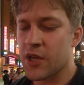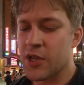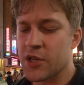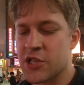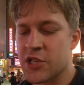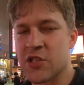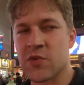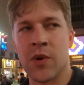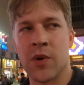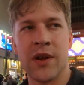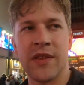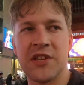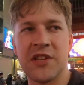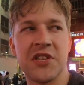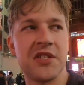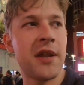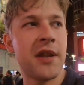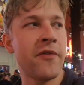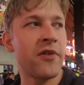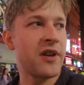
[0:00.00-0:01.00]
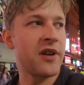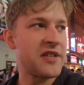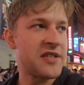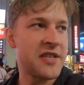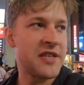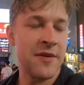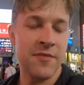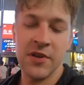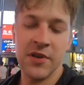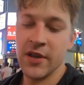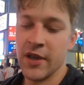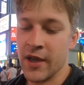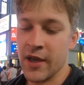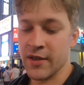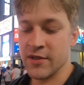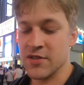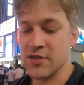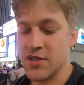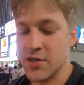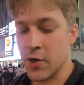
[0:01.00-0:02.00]
she's worried that she's never gonna see me
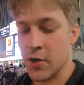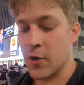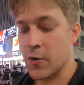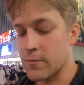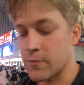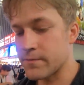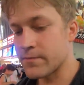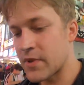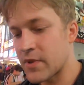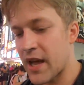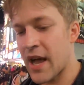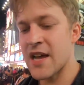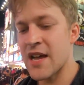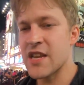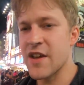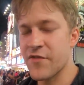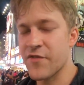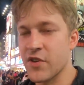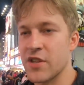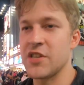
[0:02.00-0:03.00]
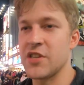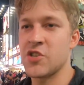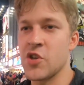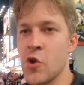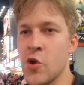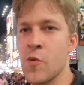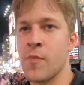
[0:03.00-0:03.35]
again, so I definitely do.